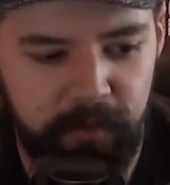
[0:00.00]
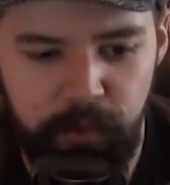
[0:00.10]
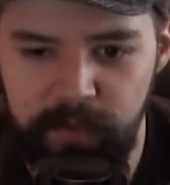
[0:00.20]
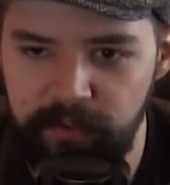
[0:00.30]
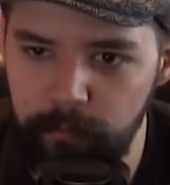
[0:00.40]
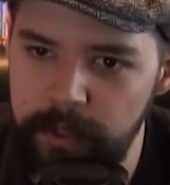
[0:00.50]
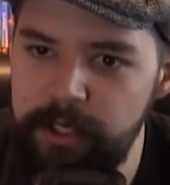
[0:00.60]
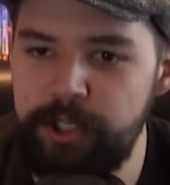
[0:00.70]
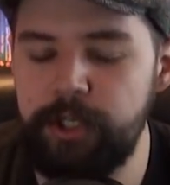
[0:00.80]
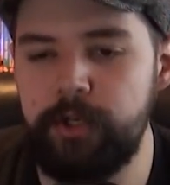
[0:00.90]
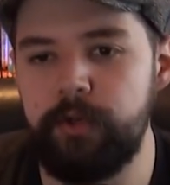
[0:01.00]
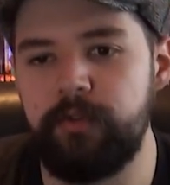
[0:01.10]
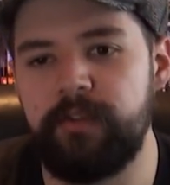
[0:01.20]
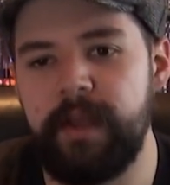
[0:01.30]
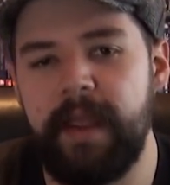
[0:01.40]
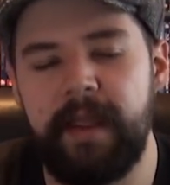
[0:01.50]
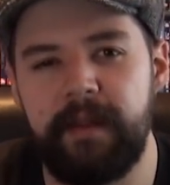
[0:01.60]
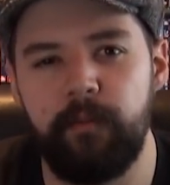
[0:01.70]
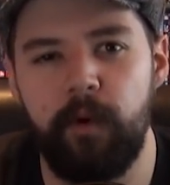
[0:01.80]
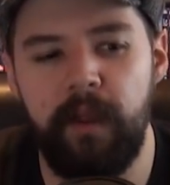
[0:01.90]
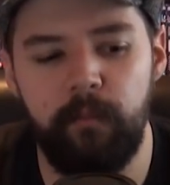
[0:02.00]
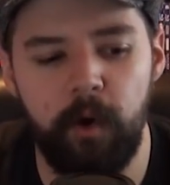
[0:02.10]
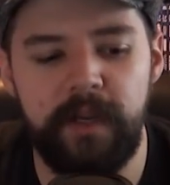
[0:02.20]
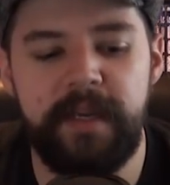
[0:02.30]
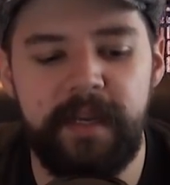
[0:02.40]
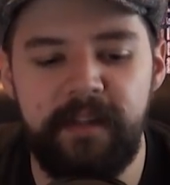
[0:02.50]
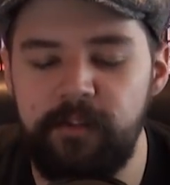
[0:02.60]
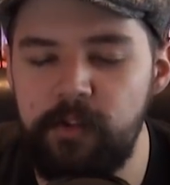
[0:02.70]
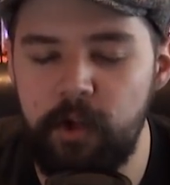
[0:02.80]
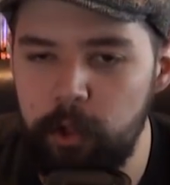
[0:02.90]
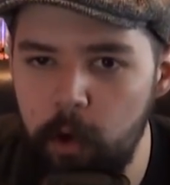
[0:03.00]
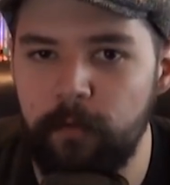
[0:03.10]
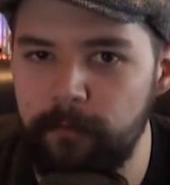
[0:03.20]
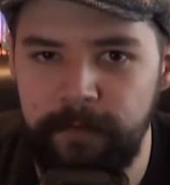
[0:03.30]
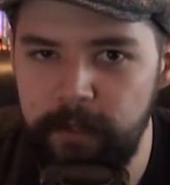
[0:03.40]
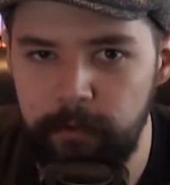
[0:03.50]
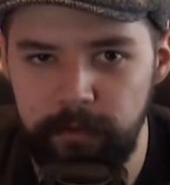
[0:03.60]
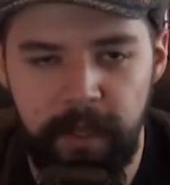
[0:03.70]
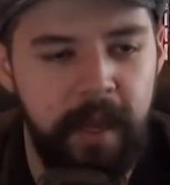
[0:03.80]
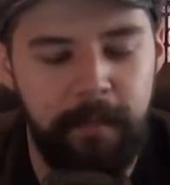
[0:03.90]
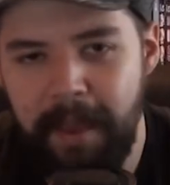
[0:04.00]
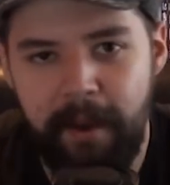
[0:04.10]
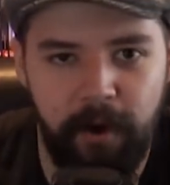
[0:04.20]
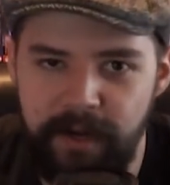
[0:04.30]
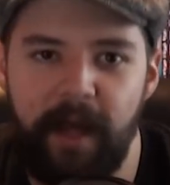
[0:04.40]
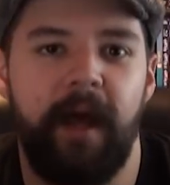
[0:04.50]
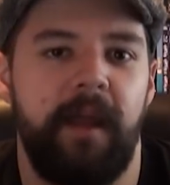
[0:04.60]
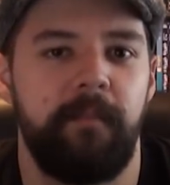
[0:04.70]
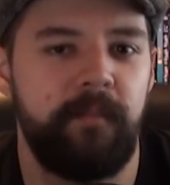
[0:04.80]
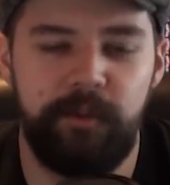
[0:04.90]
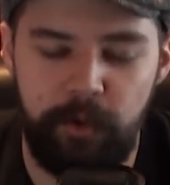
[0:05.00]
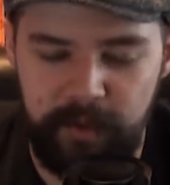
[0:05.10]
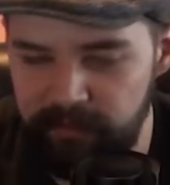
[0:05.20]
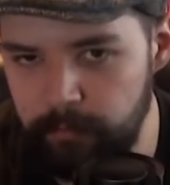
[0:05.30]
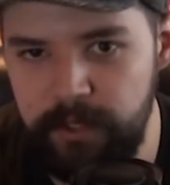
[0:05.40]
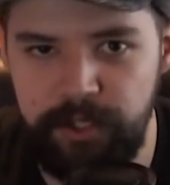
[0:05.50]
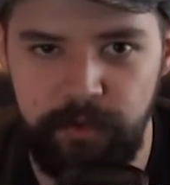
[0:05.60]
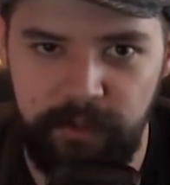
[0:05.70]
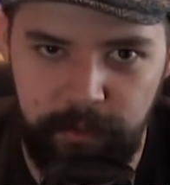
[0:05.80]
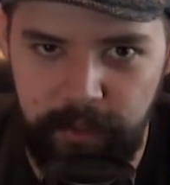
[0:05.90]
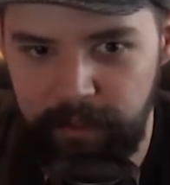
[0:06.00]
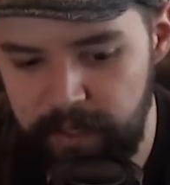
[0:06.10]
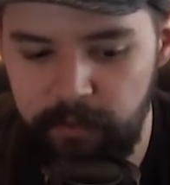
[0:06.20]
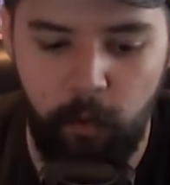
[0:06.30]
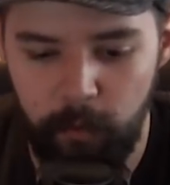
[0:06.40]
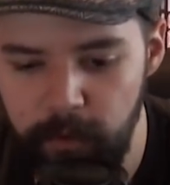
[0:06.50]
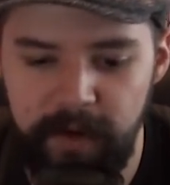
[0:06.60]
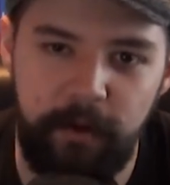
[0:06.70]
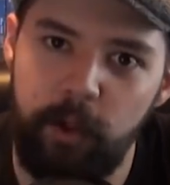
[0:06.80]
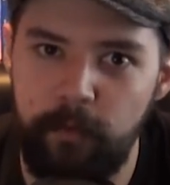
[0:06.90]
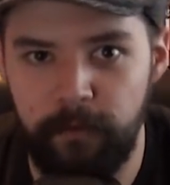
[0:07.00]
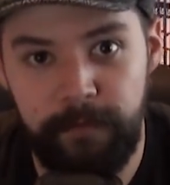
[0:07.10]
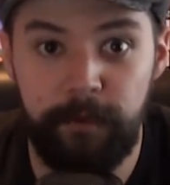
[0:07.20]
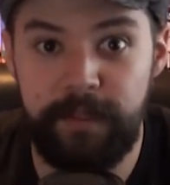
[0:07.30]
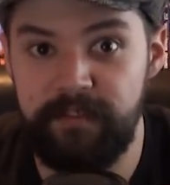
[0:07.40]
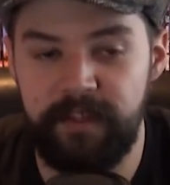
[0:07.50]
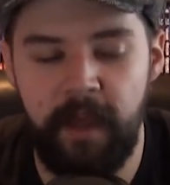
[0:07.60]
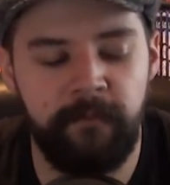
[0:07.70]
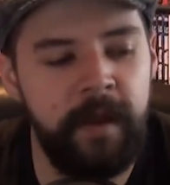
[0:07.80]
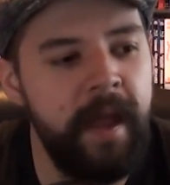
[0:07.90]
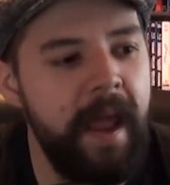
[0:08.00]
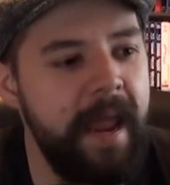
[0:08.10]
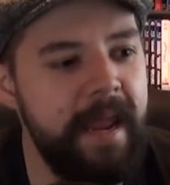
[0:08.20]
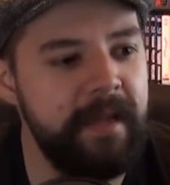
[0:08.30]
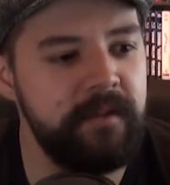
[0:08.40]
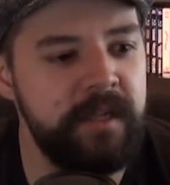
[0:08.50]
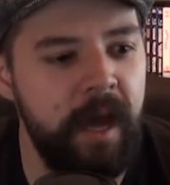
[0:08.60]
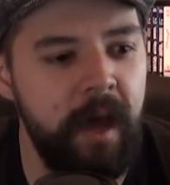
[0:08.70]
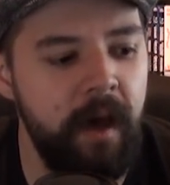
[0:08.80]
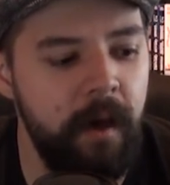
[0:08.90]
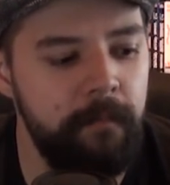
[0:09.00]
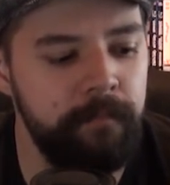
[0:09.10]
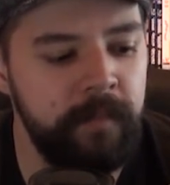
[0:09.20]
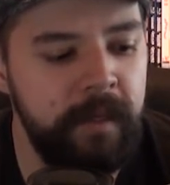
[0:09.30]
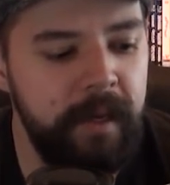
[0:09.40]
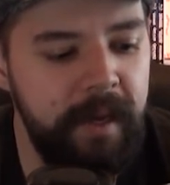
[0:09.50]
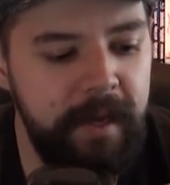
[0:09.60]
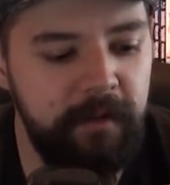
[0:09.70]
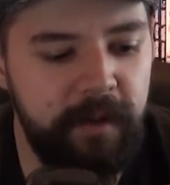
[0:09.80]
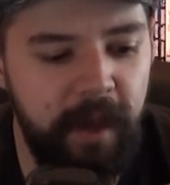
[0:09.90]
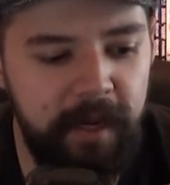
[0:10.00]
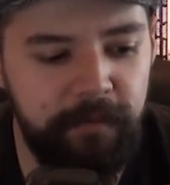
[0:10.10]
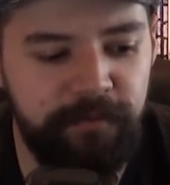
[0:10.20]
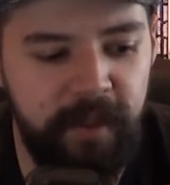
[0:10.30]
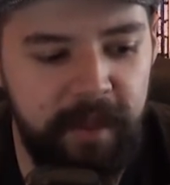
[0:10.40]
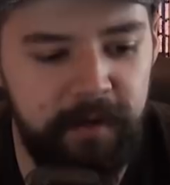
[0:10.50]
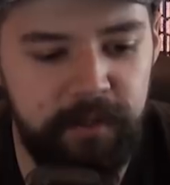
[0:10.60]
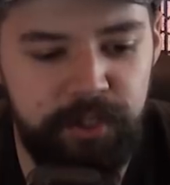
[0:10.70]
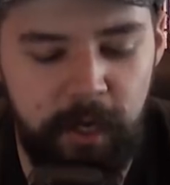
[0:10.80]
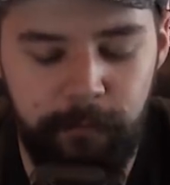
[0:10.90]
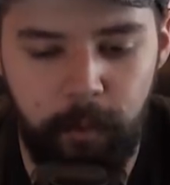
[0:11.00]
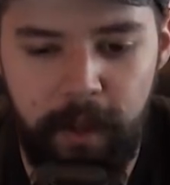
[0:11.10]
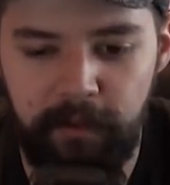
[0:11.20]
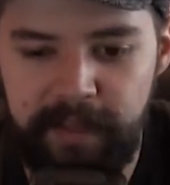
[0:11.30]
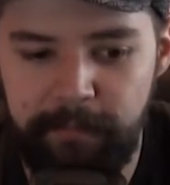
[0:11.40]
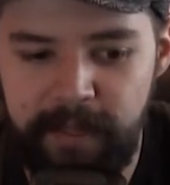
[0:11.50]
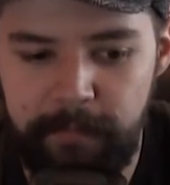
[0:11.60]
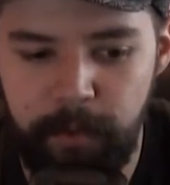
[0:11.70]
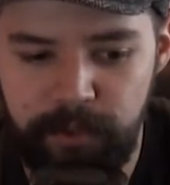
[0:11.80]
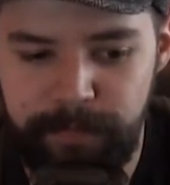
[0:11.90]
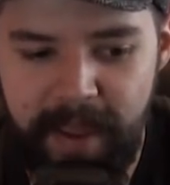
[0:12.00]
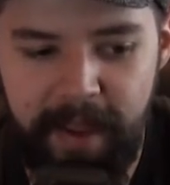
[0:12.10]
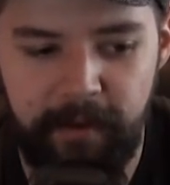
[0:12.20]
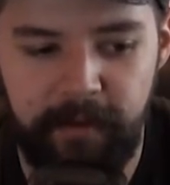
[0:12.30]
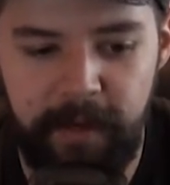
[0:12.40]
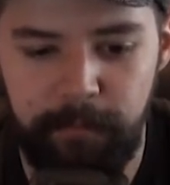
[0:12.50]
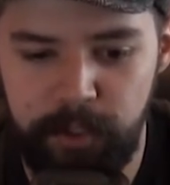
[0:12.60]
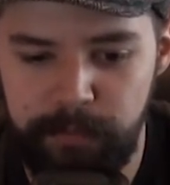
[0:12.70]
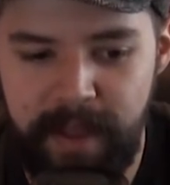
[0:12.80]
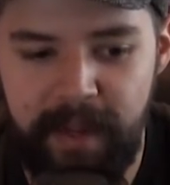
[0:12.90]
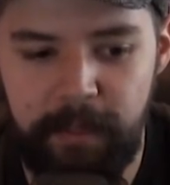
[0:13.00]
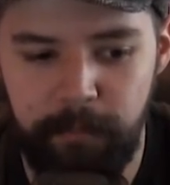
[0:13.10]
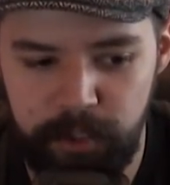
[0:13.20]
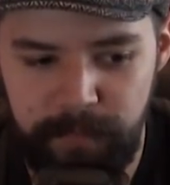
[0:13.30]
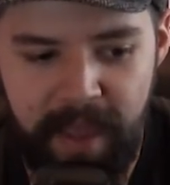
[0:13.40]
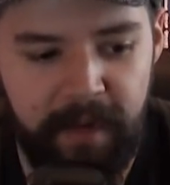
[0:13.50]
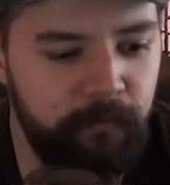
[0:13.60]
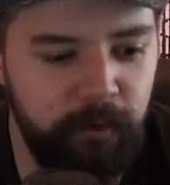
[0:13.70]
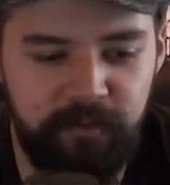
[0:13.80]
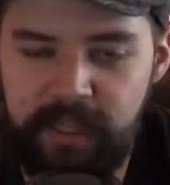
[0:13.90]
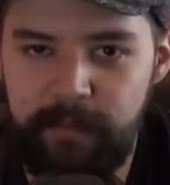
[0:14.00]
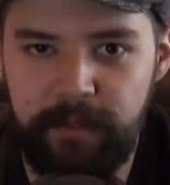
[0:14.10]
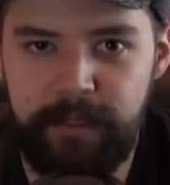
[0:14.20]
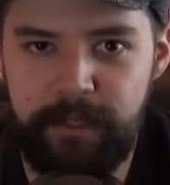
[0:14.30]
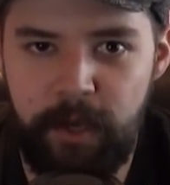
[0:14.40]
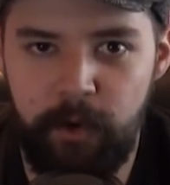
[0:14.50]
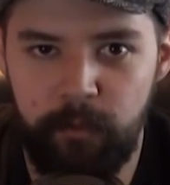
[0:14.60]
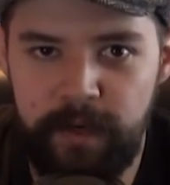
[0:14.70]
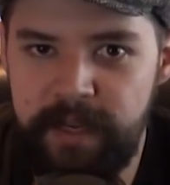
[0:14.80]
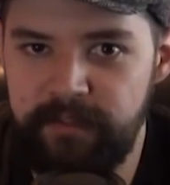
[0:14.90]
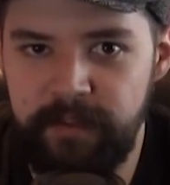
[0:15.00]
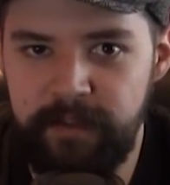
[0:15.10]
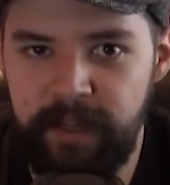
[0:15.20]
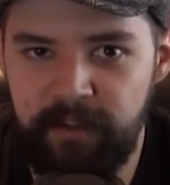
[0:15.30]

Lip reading: doing some reshoots and working it into the Cloverfield paradigm, doing some reshoots and incorporating Cloverfield-y stuff, and it kind of sat on a shelf for a while. It kept getting pushed back and pushed back and pushed back for seemingly no reason